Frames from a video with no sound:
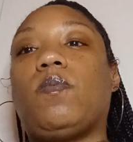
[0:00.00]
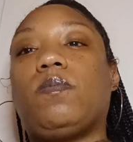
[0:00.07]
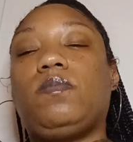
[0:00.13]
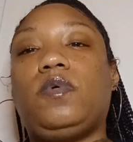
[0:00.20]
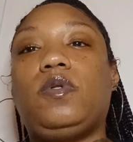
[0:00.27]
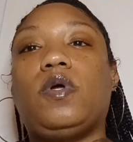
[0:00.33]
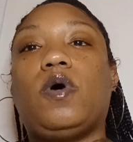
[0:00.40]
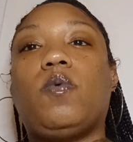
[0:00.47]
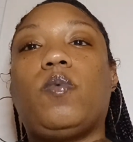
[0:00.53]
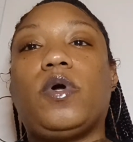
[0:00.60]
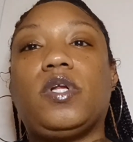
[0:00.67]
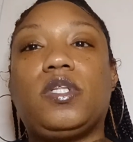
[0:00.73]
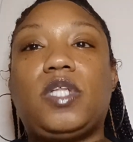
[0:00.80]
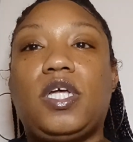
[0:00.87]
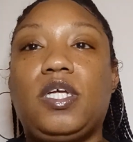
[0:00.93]
You know, where
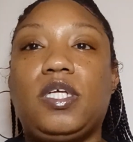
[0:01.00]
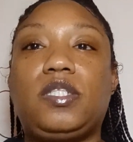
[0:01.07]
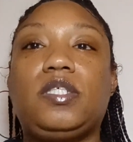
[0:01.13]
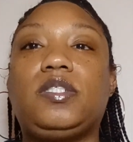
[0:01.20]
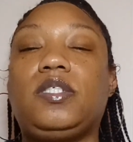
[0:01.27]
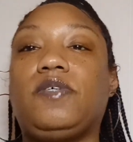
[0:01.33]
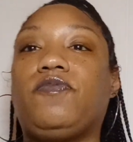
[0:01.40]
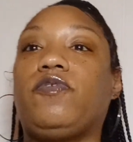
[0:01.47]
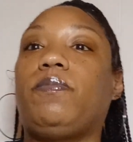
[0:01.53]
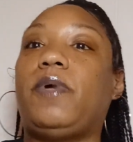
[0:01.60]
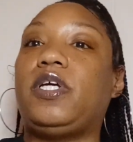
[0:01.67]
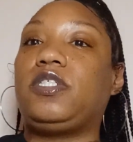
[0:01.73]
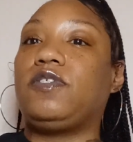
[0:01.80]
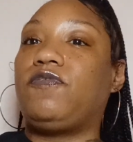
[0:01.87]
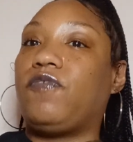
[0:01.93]
did they get this
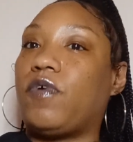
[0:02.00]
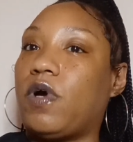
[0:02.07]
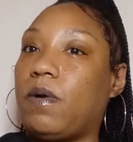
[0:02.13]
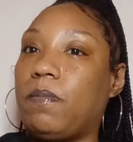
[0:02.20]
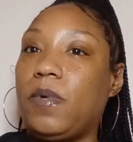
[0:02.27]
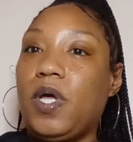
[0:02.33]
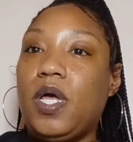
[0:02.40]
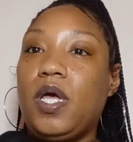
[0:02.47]
information from?